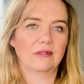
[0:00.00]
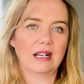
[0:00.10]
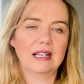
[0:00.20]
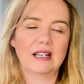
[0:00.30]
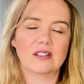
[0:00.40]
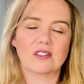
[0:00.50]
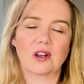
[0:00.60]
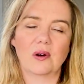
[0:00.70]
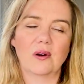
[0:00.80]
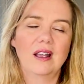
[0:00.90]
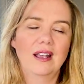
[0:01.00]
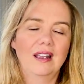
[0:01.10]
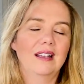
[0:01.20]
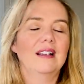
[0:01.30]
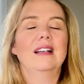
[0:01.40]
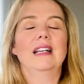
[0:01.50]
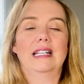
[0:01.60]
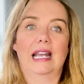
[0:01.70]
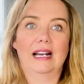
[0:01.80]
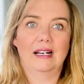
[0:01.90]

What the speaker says: right? And so, yeah,